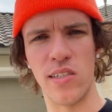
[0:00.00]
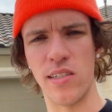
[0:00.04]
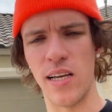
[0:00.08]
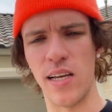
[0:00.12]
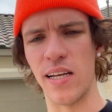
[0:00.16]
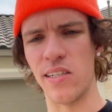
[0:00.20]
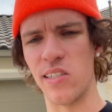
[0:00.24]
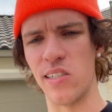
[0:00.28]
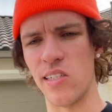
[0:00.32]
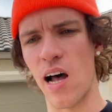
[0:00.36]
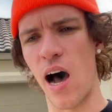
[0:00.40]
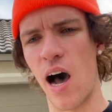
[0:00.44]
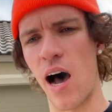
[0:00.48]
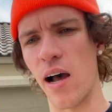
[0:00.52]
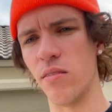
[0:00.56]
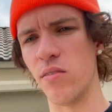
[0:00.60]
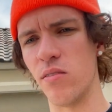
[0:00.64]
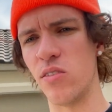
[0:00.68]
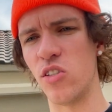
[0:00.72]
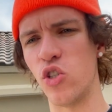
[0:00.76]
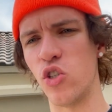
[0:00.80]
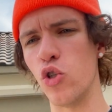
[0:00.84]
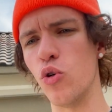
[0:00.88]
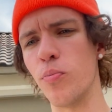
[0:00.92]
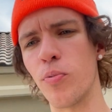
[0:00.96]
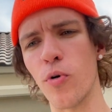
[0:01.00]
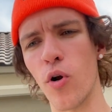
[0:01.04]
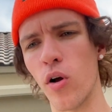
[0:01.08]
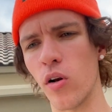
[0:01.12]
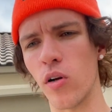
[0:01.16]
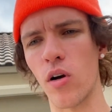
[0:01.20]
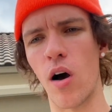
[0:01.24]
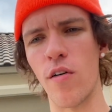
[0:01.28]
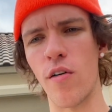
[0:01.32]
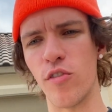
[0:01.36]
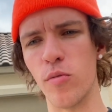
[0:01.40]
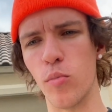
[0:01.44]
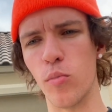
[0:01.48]
It's not super
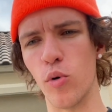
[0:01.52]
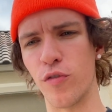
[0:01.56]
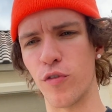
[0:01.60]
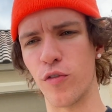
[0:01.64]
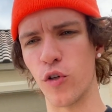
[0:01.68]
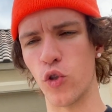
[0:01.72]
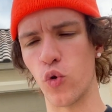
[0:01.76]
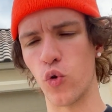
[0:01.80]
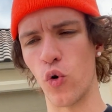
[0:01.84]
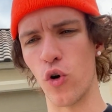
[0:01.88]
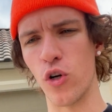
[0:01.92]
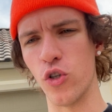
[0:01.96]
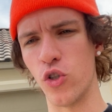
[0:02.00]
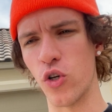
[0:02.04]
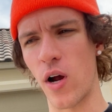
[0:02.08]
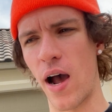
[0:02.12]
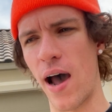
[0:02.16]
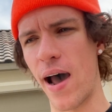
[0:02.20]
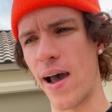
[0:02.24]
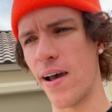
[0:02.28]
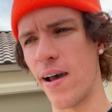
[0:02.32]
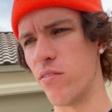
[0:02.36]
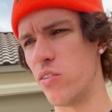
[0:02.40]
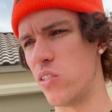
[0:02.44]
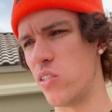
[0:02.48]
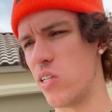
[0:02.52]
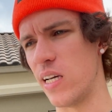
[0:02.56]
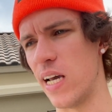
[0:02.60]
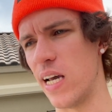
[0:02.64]
uncomfortable for short drives.